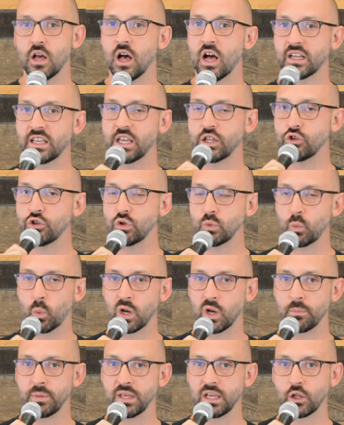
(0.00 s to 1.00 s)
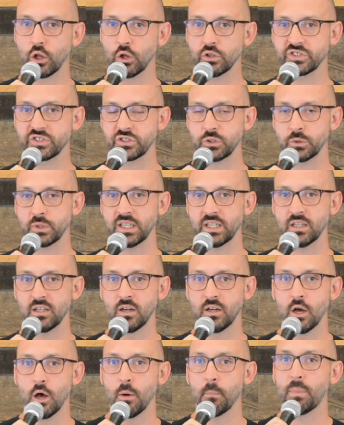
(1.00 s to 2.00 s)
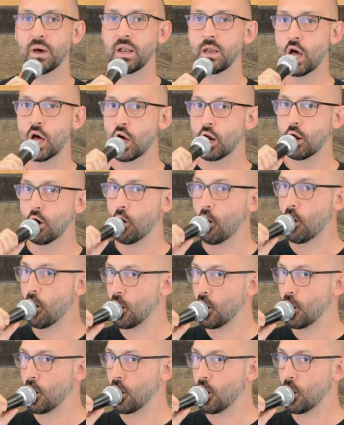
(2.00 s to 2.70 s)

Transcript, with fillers: Again, you want to be close to it, but not